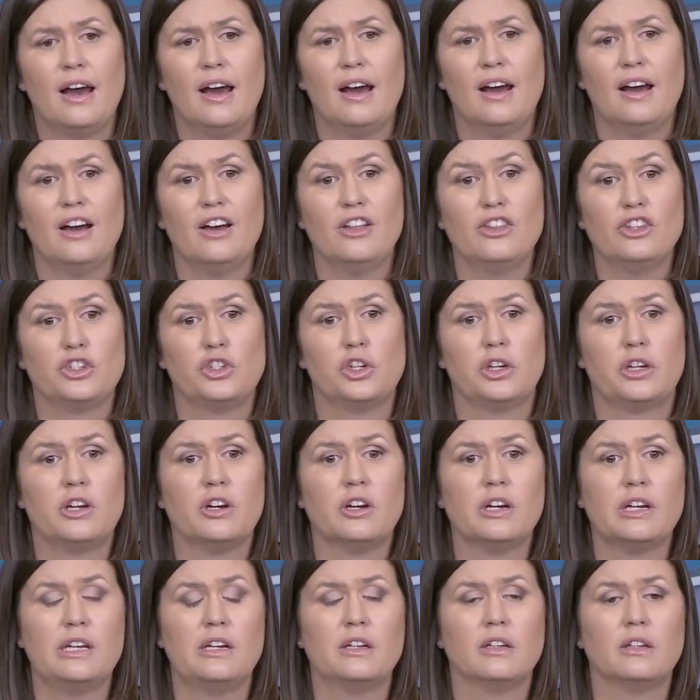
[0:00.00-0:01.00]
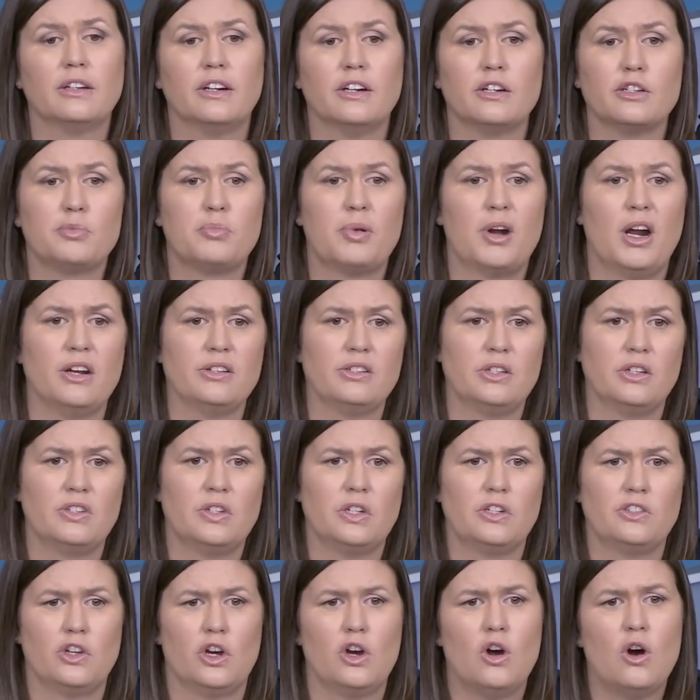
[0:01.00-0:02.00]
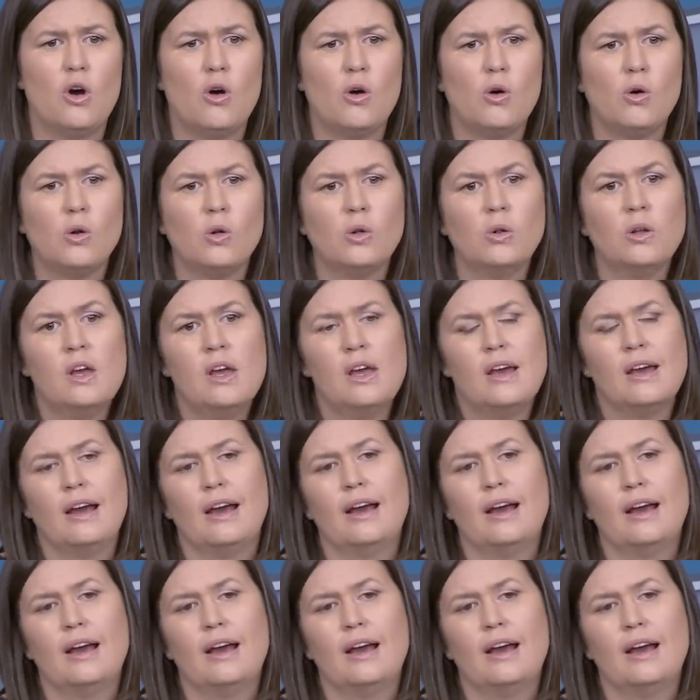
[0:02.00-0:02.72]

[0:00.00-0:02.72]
the security clearance process as a whole.